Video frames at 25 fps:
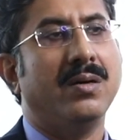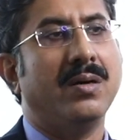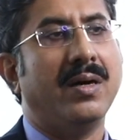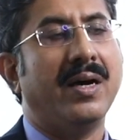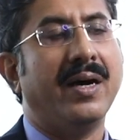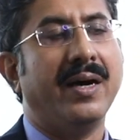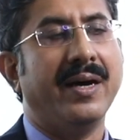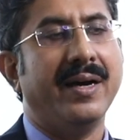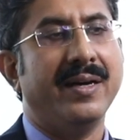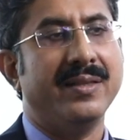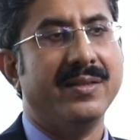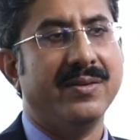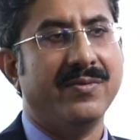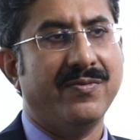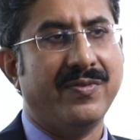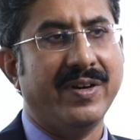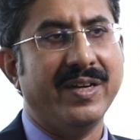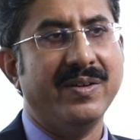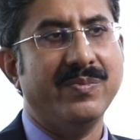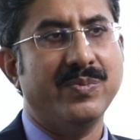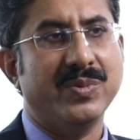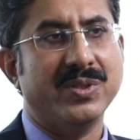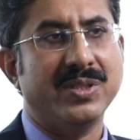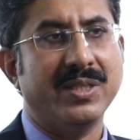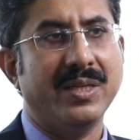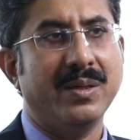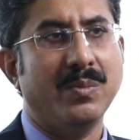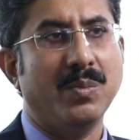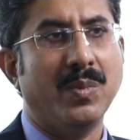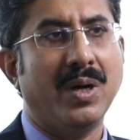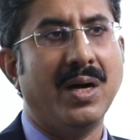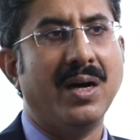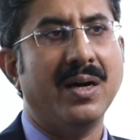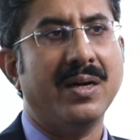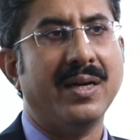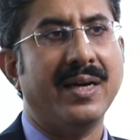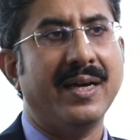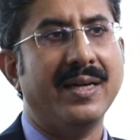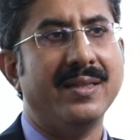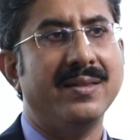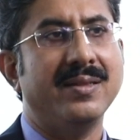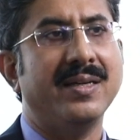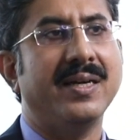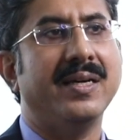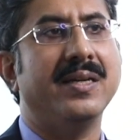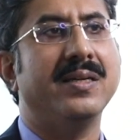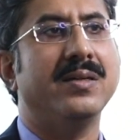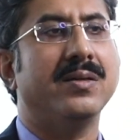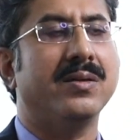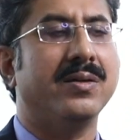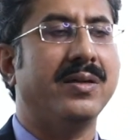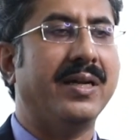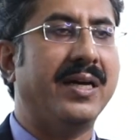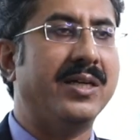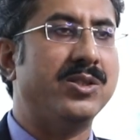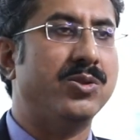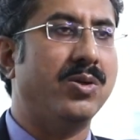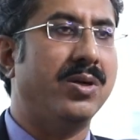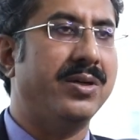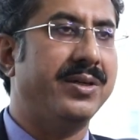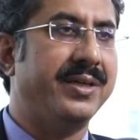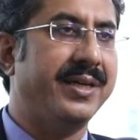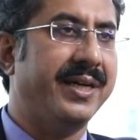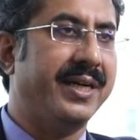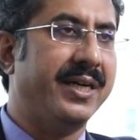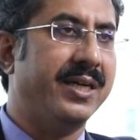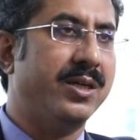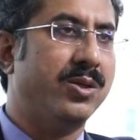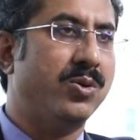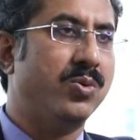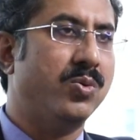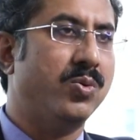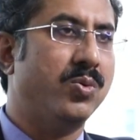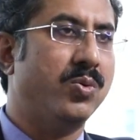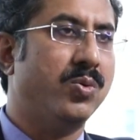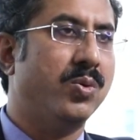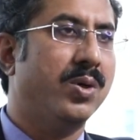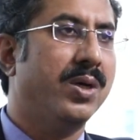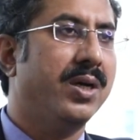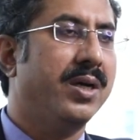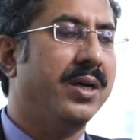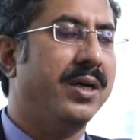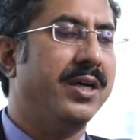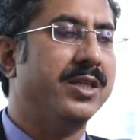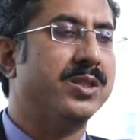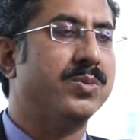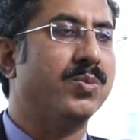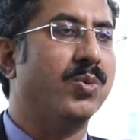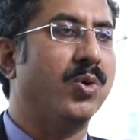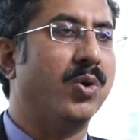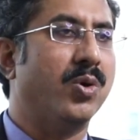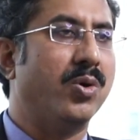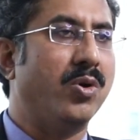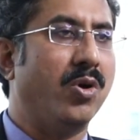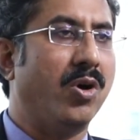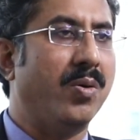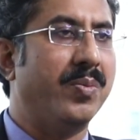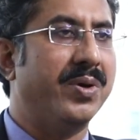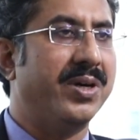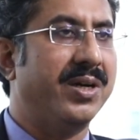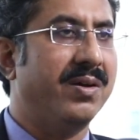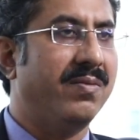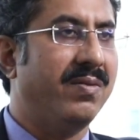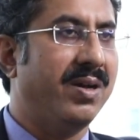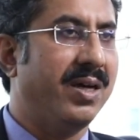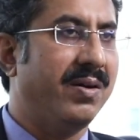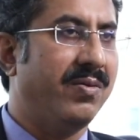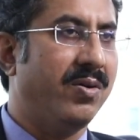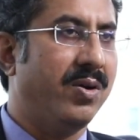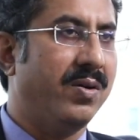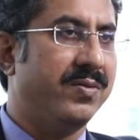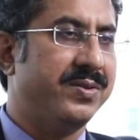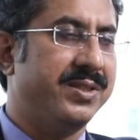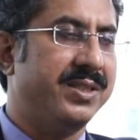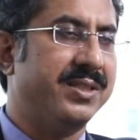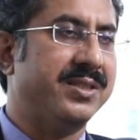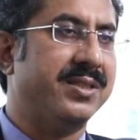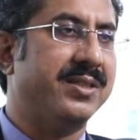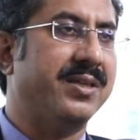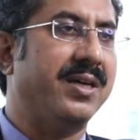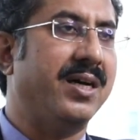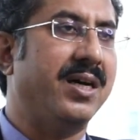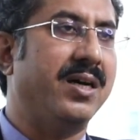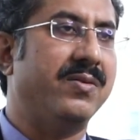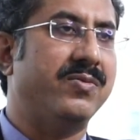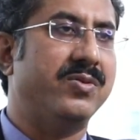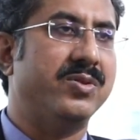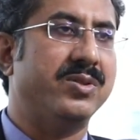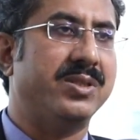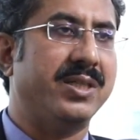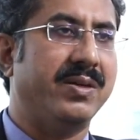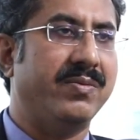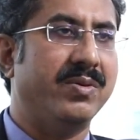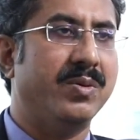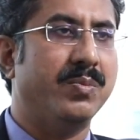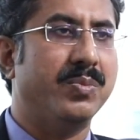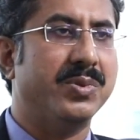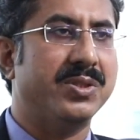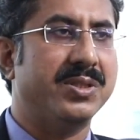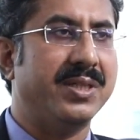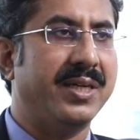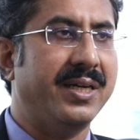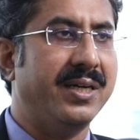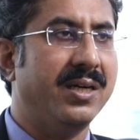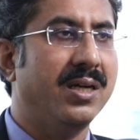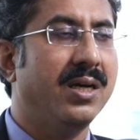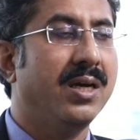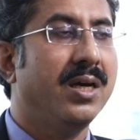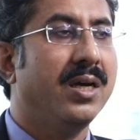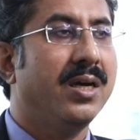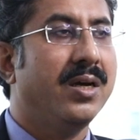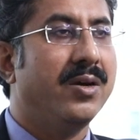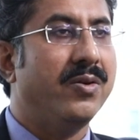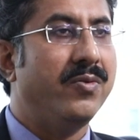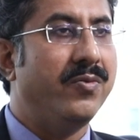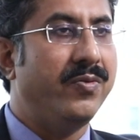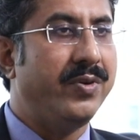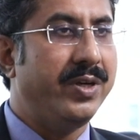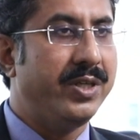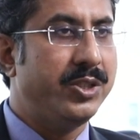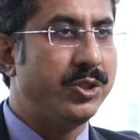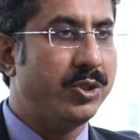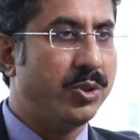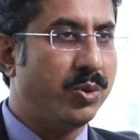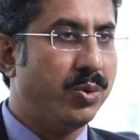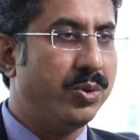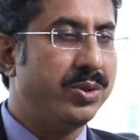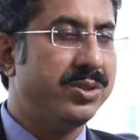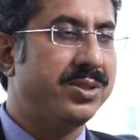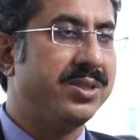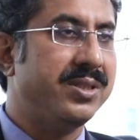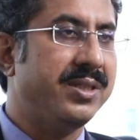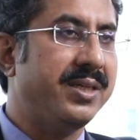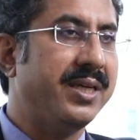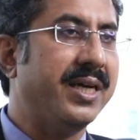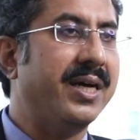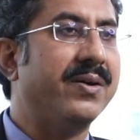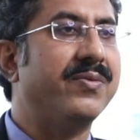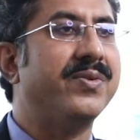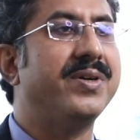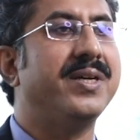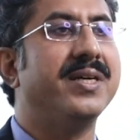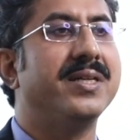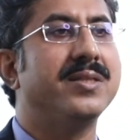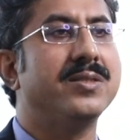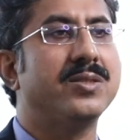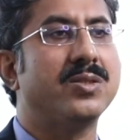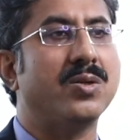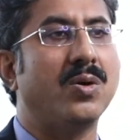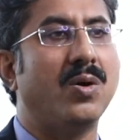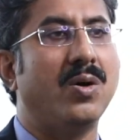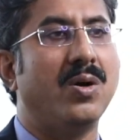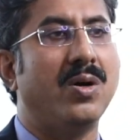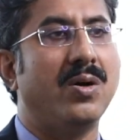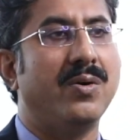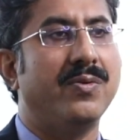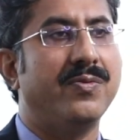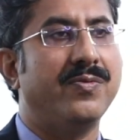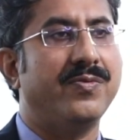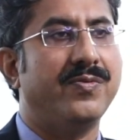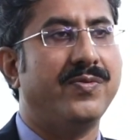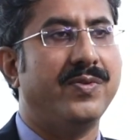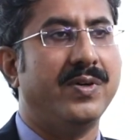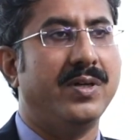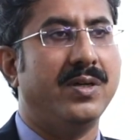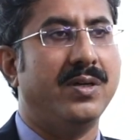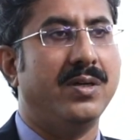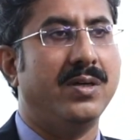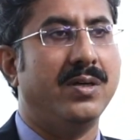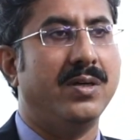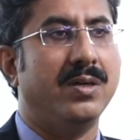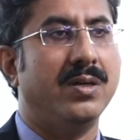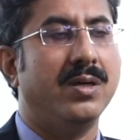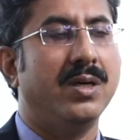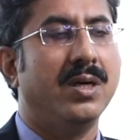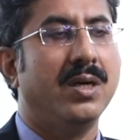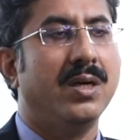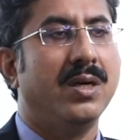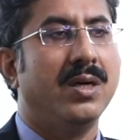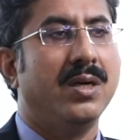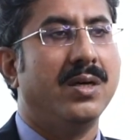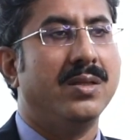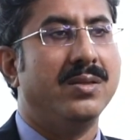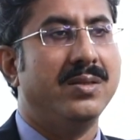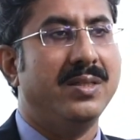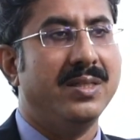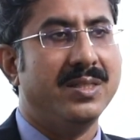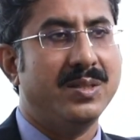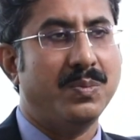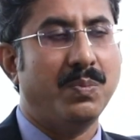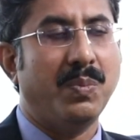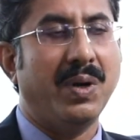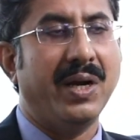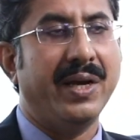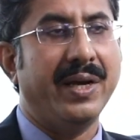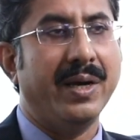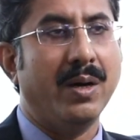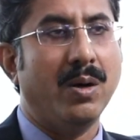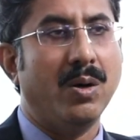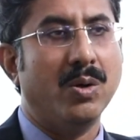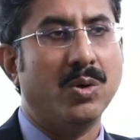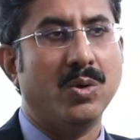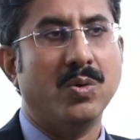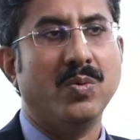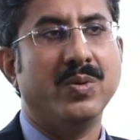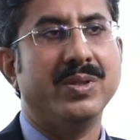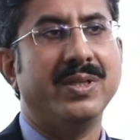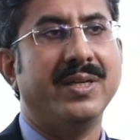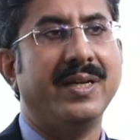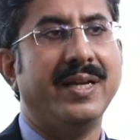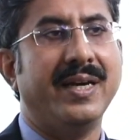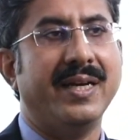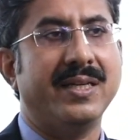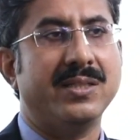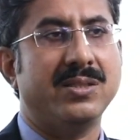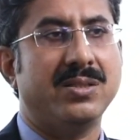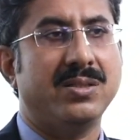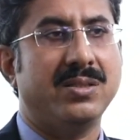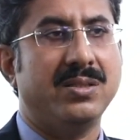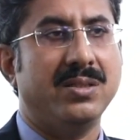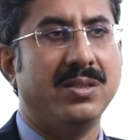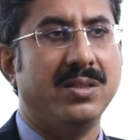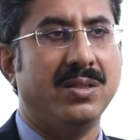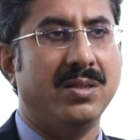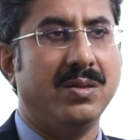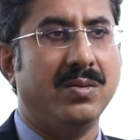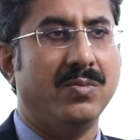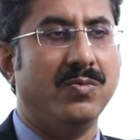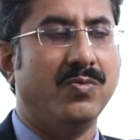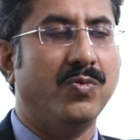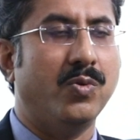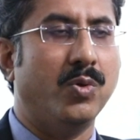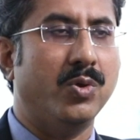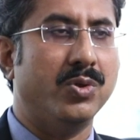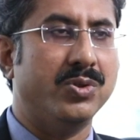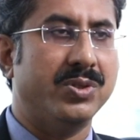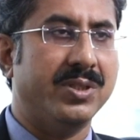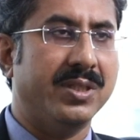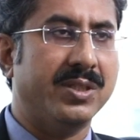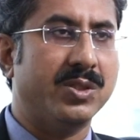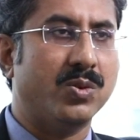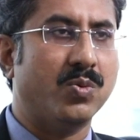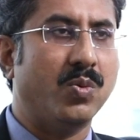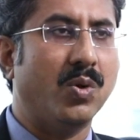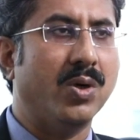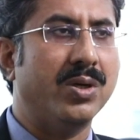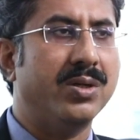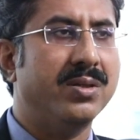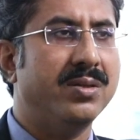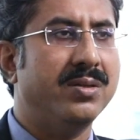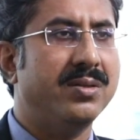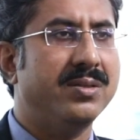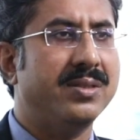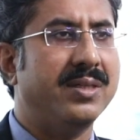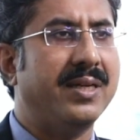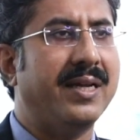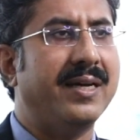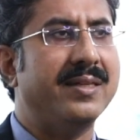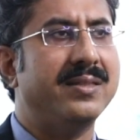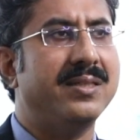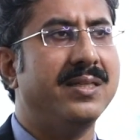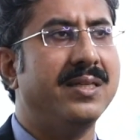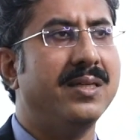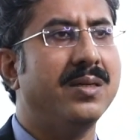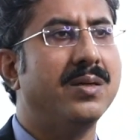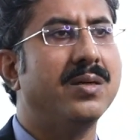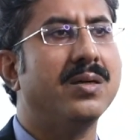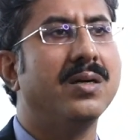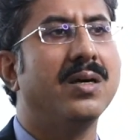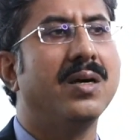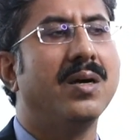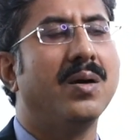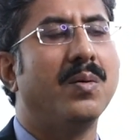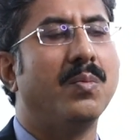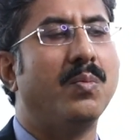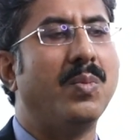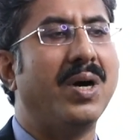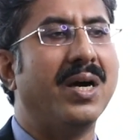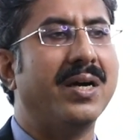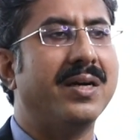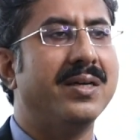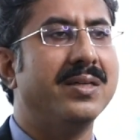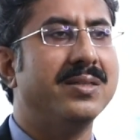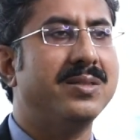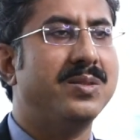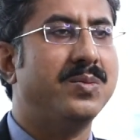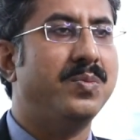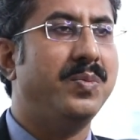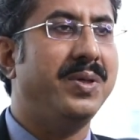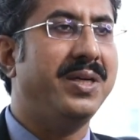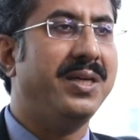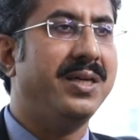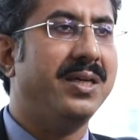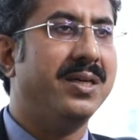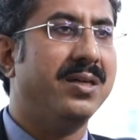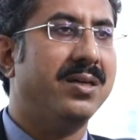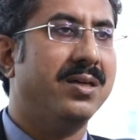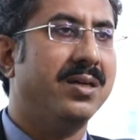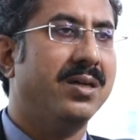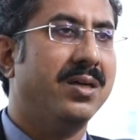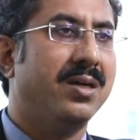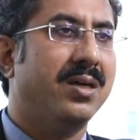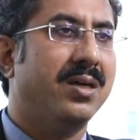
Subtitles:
higher than 5% mark, and then gradually take it to its more normative level of 6.5% to 7%. We should see evidence of this play out over the next 4 to 6 quarters, and I think markets being